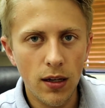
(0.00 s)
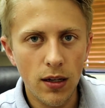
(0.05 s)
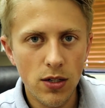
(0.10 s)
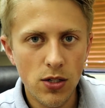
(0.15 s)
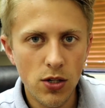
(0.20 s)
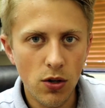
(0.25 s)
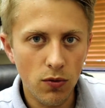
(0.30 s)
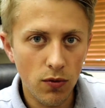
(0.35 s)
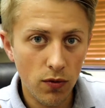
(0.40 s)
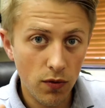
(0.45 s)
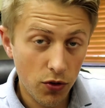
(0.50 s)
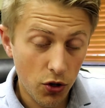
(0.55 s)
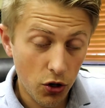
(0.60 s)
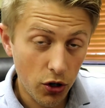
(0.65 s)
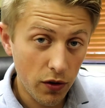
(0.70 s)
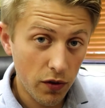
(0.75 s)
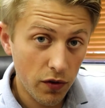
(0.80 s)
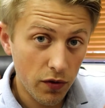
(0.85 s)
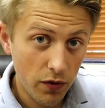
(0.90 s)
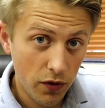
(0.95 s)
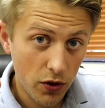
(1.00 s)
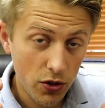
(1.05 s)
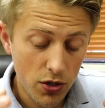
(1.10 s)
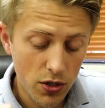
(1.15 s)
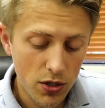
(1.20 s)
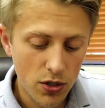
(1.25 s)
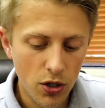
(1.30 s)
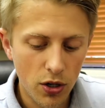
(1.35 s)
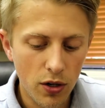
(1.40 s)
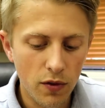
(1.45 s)
So
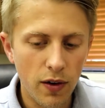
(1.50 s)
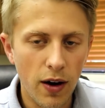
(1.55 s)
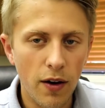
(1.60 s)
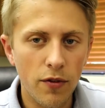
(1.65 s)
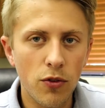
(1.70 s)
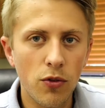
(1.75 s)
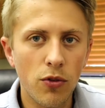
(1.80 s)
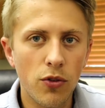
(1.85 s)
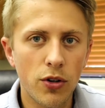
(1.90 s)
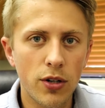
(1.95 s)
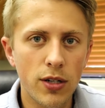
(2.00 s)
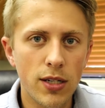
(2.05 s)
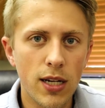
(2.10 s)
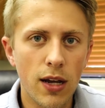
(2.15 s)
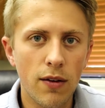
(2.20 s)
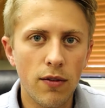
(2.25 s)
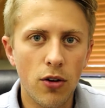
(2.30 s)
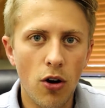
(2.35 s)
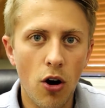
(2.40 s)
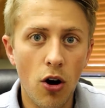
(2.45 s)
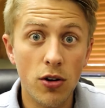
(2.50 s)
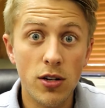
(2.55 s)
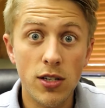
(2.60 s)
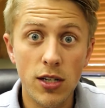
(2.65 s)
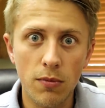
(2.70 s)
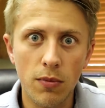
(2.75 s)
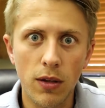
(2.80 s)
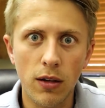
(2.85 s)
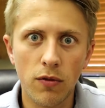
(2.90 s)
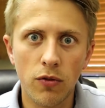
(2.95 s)
verses 35 through 37 are
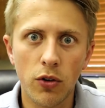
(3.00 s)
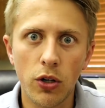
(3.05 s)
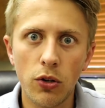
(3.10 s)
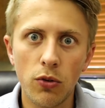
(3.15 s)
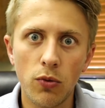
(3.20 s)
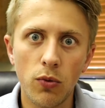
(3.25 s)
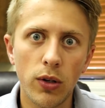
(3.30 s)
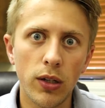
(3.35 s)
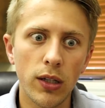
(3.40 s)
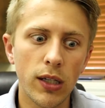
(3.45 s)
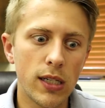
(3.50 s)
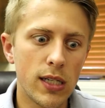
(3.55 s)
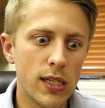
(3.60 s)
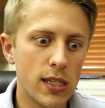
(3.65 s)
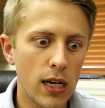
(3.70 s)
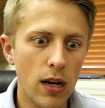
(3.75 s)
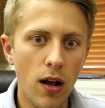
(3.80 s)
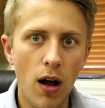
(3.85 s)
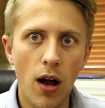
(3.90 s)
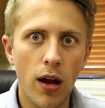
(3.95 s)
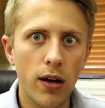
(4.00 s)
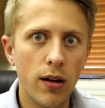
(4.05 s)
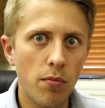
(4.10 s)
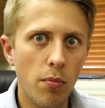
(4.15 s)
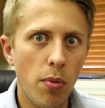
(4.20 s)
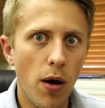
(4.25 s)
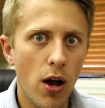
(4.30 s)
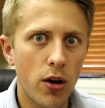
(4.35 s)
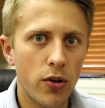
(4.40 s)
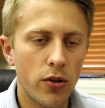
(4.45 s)
something for you to really sit on and
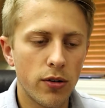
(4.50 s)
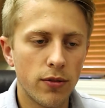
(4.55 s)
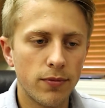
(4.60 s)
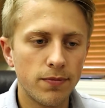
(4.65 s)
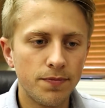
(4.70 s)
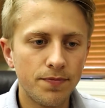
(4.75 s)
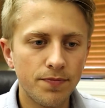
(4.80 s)
ponder.